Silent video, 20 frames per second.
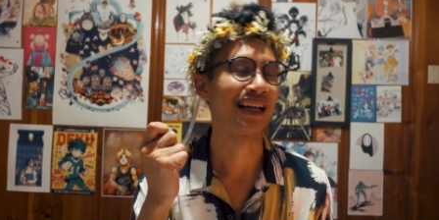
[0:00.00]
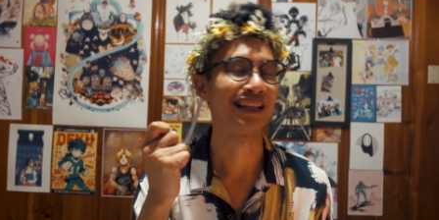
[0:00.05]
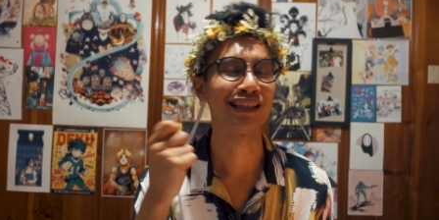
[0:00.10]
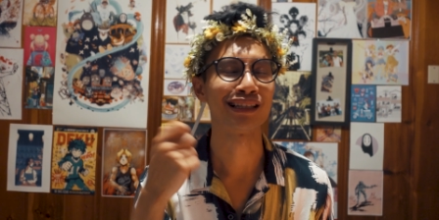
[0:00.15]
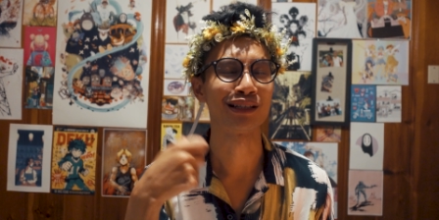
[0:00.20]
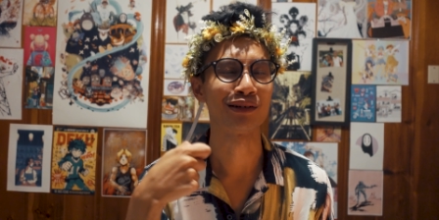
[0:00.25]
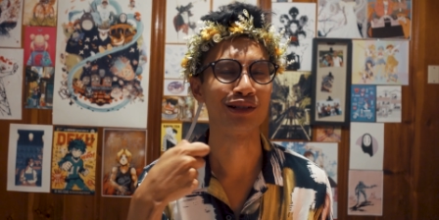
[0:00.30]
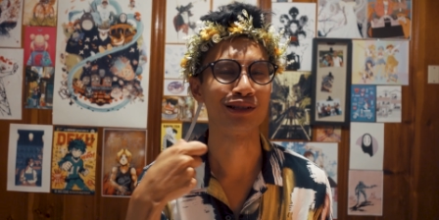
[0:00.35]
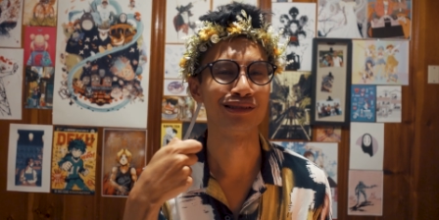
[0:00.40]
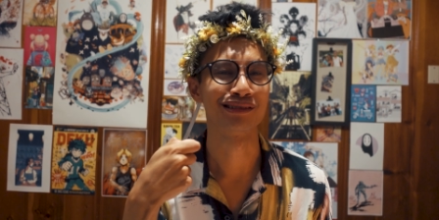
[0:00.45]
I
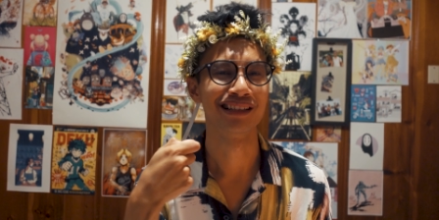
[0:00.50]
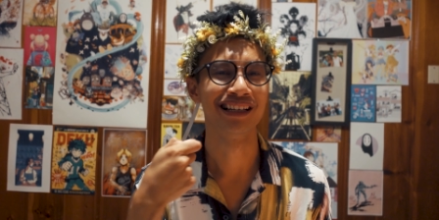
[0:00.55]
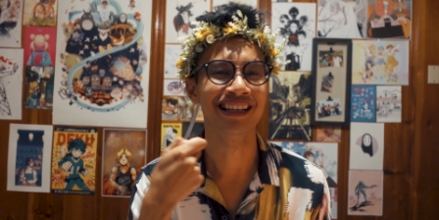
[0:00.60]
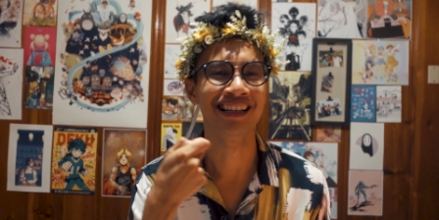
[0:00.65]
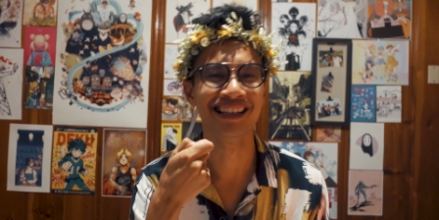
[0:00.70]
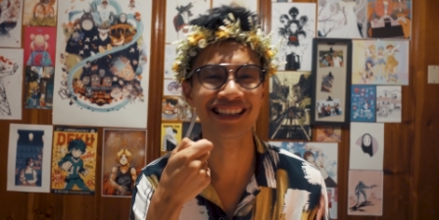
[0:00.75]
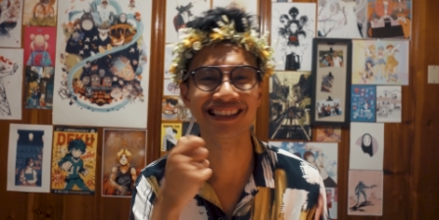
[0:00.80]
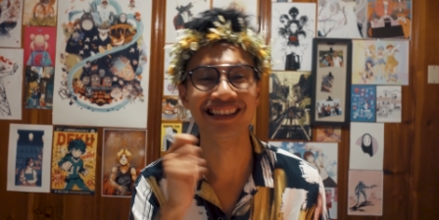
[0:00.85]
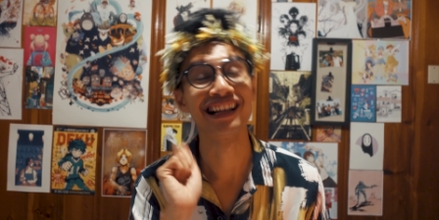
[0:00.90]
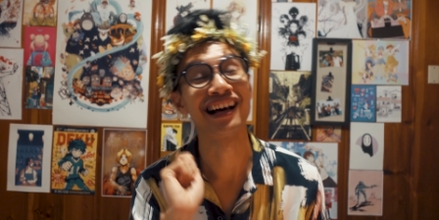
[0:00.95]
thought that was
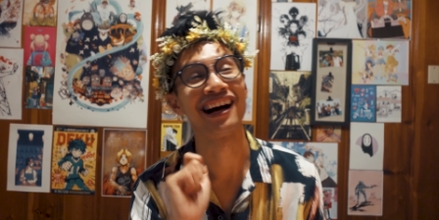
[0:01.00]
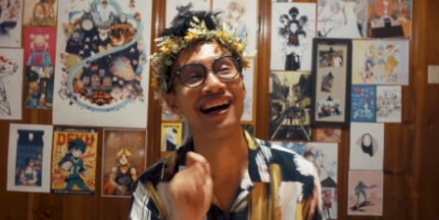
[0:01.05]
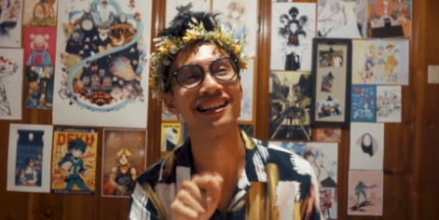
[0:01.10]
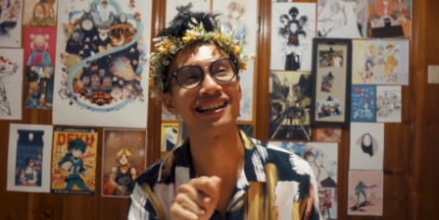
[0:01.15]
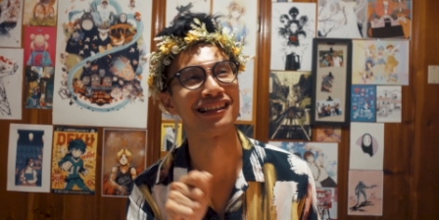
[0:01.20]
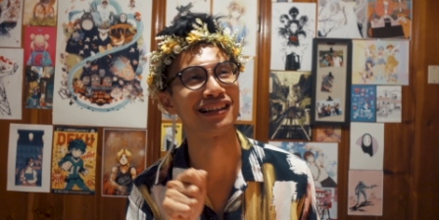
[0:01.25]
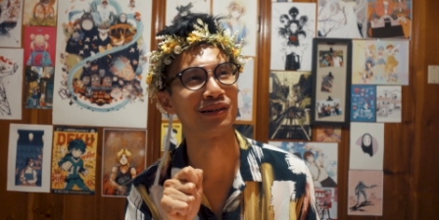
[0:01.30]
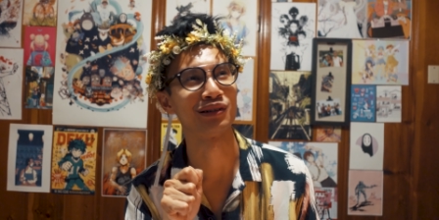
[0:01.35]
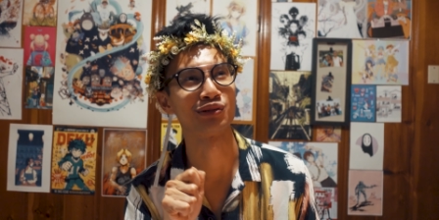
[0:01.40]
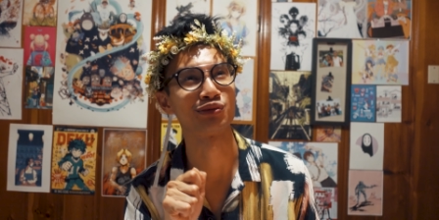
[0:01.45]

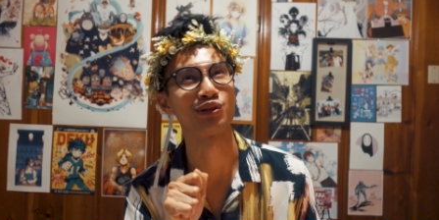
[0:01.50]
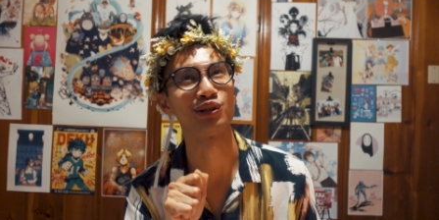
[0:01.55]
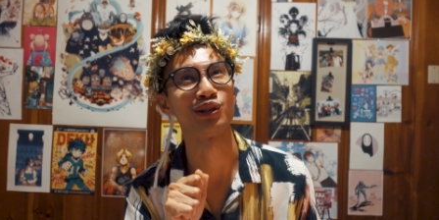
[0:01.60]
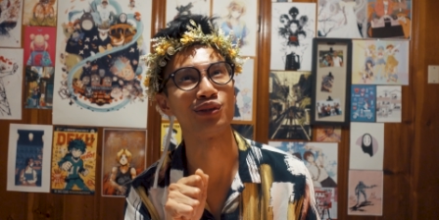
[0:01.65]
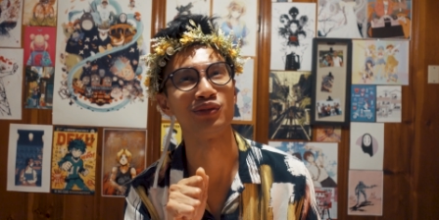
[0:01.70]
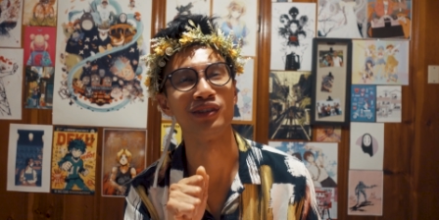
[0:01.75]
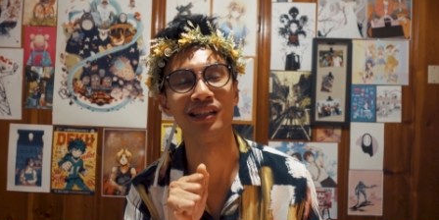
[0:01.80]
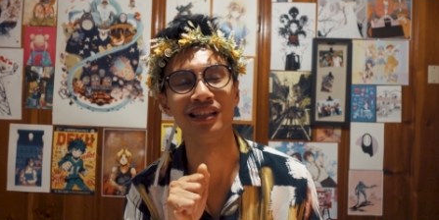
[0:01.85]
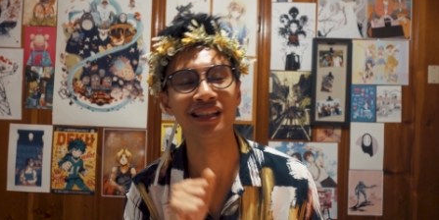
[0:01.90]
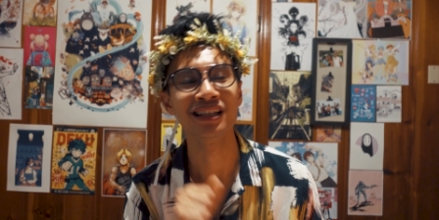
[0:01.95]
really
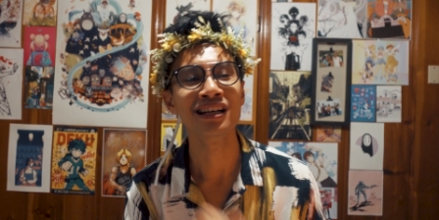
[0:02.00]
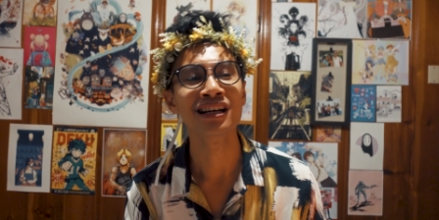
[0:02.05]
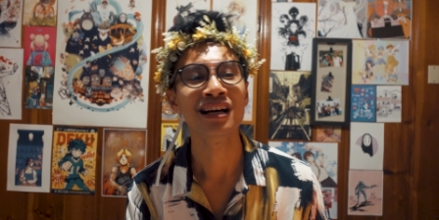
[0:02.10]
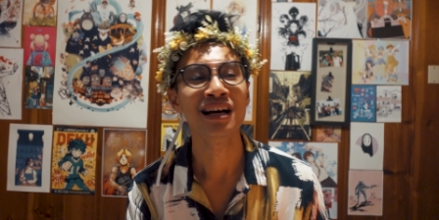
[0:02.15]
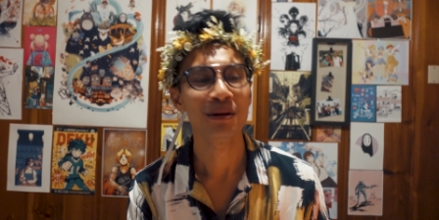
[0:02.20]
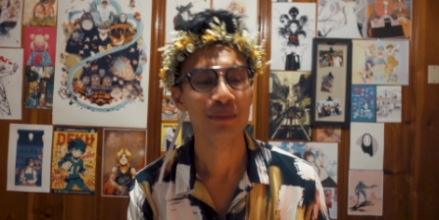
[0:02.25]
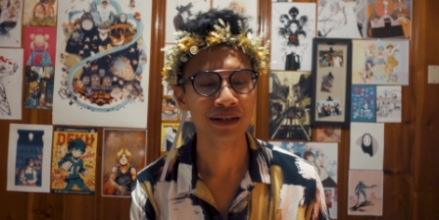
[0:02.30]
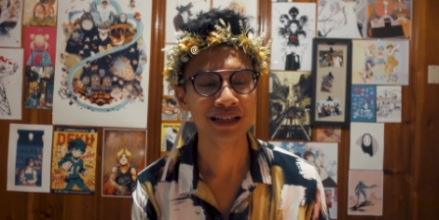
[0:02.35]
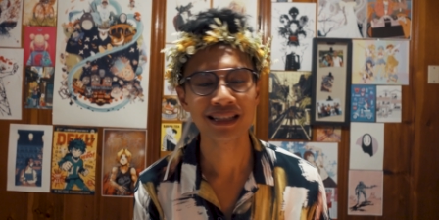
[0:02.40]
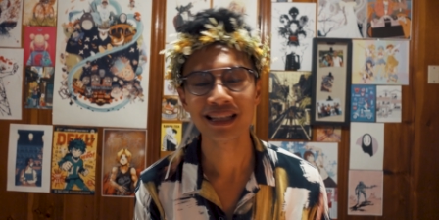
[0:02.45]
fun.
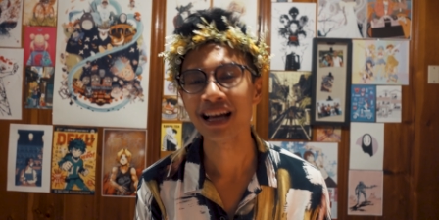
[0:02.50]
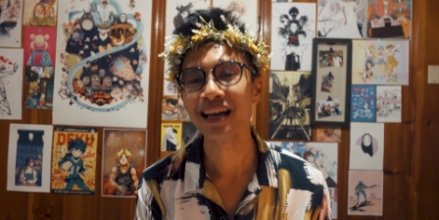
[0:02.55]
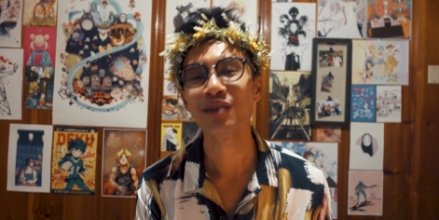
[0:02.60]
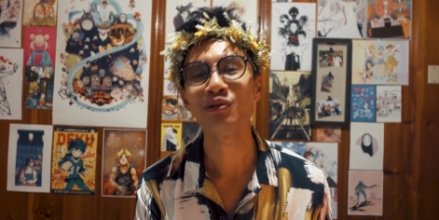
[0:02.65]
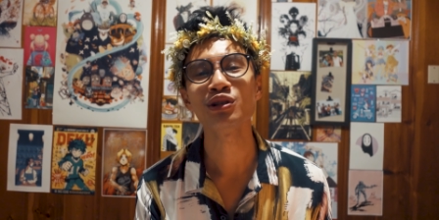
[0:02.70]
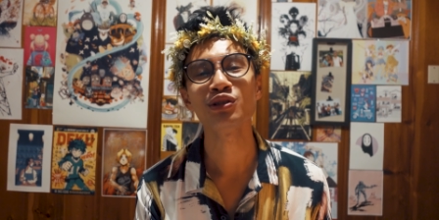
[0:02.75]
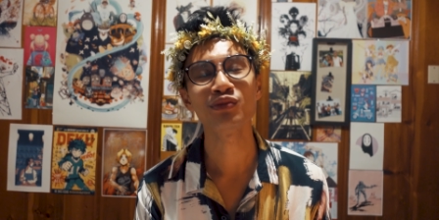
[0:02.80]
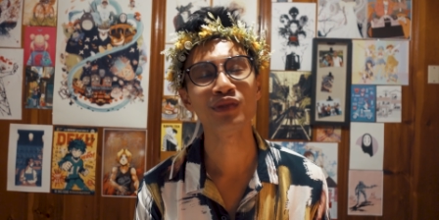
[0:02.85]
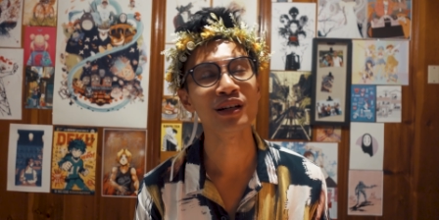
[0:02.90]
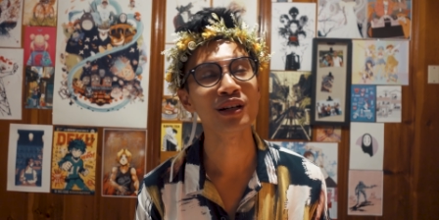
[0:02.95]
But yeah, it
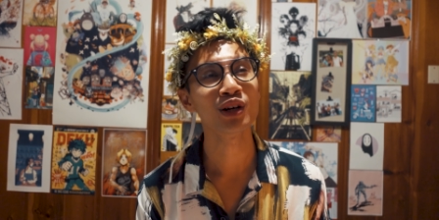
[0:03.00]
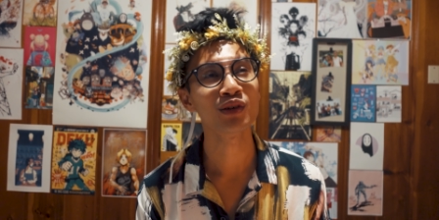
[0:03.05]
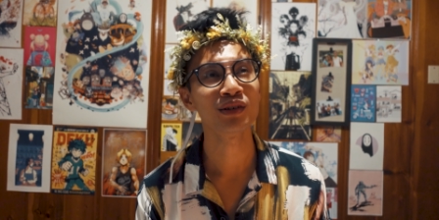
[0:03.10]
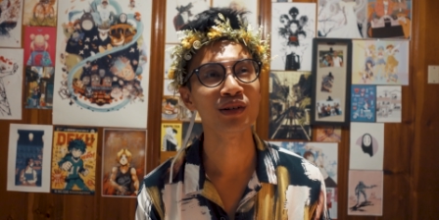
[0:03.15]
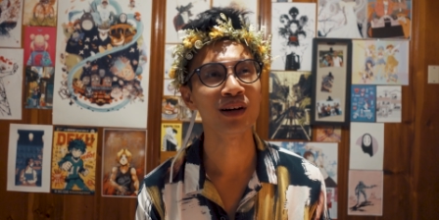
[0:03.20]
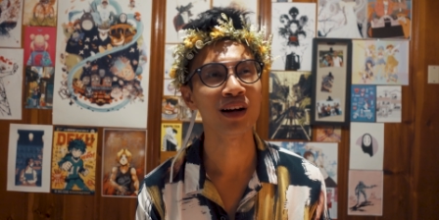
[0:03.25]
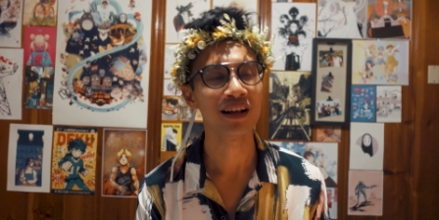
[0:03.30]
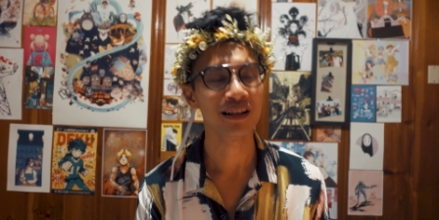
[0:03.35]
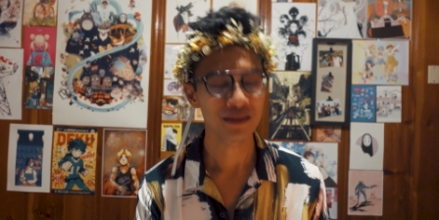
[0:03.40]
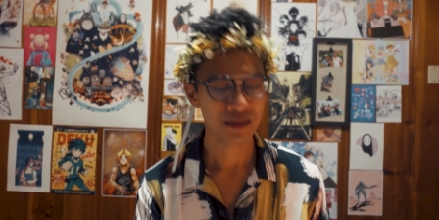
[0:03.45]
was fun
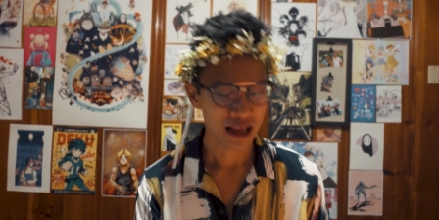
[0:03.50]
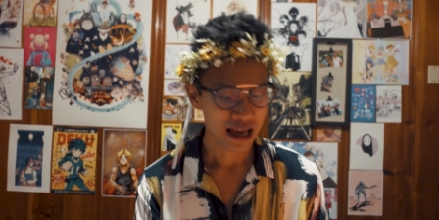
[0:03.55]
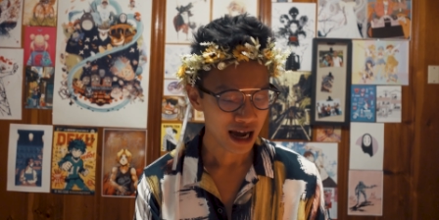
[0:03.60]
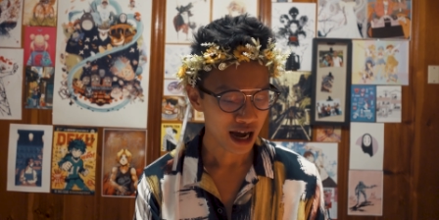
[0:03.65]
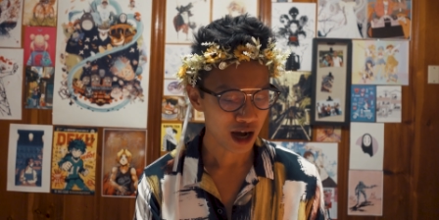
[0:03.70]
overall.